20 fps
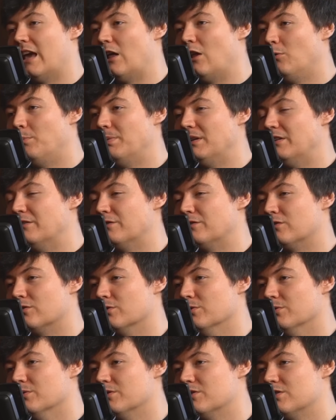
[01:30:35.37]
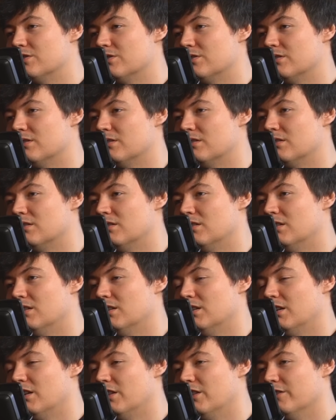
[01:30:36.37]
Kelpie fruit.
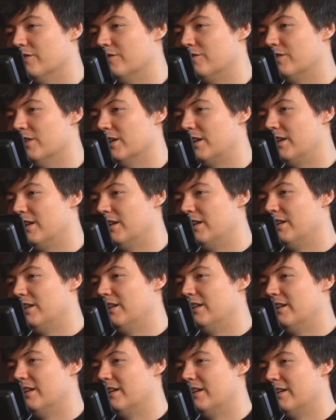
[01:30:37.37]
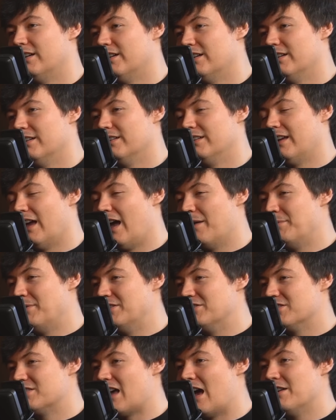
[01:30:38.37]
The fucking I
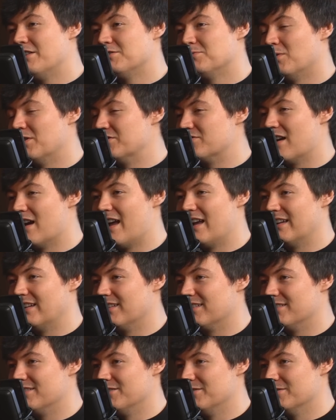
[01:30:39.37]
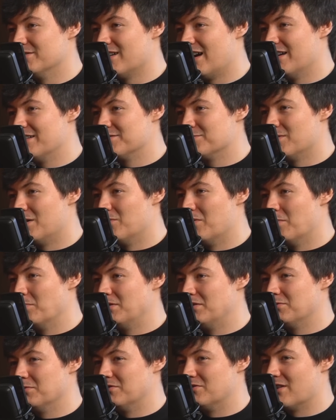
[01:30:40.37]
just want dragons, dude. I just want One
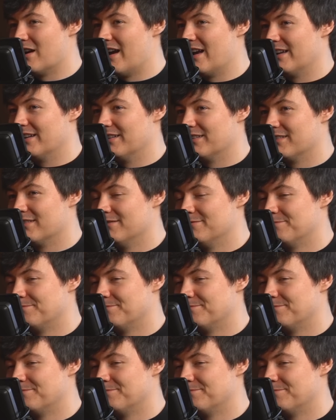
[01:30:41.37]
Piece with dragons.